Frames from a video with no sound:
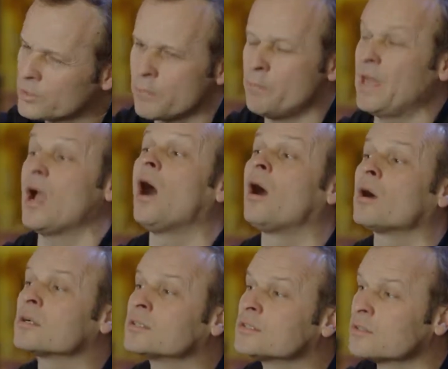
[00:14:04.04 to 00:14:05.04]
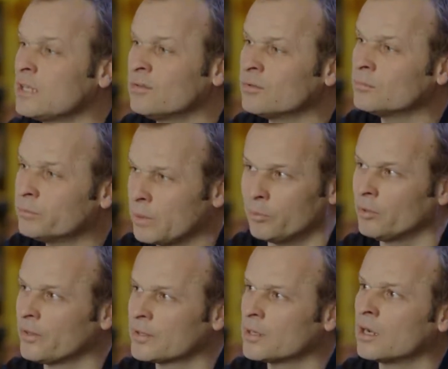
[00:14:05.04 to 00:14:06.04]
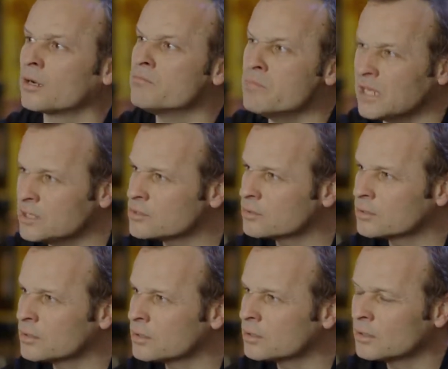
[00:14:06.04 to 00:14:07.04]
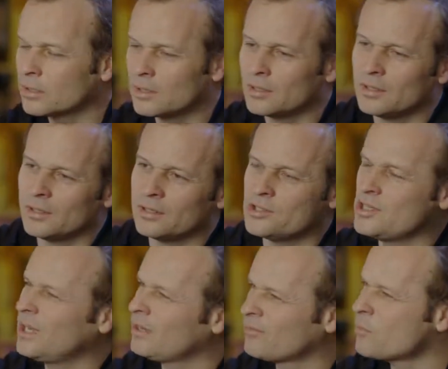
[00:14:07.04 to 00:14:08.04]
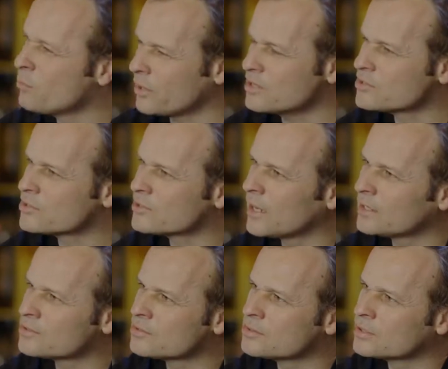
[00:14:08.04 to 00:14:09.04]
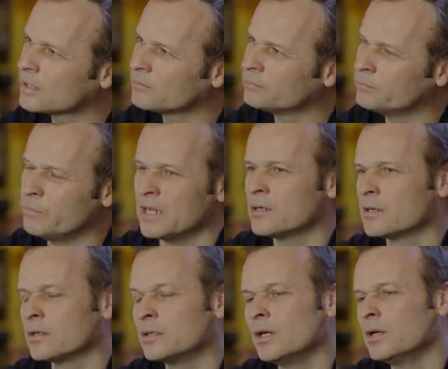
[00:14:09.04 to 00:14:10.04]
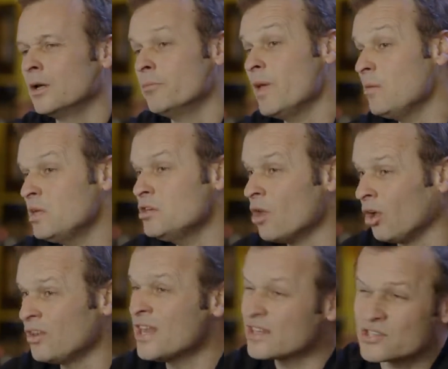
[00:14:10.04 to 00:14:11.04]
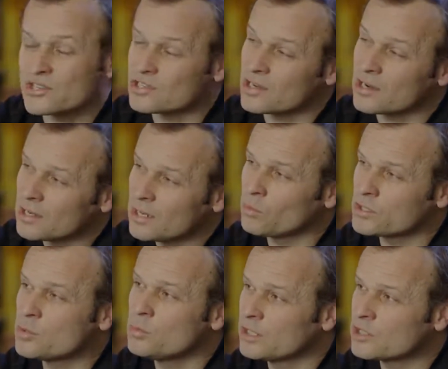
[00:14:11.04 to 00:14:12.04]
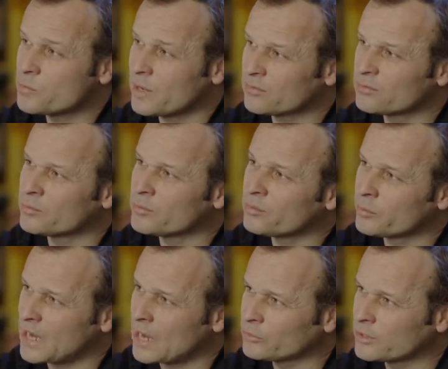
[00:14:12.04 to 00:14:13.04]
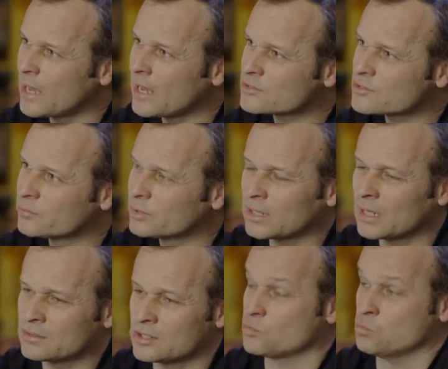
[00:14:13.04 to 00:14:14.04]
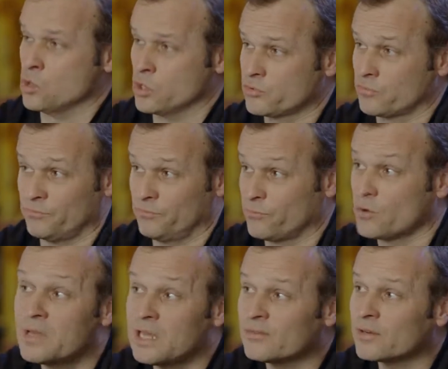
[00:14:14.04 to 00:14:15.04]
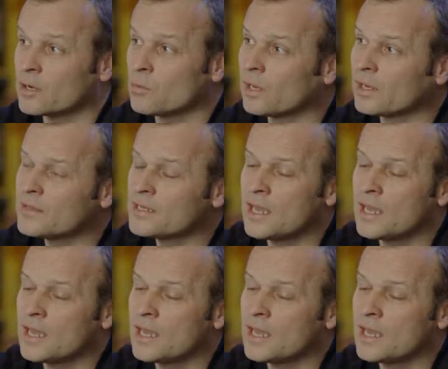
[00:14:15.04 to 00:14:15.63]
with a big heart. Even people that are mean to her she kind of embraces that. So she's kind of bigger and maybe not necessarily what you would expect from, from an outcast, mm-hmm. but that mm-hmm. just works for me very well in the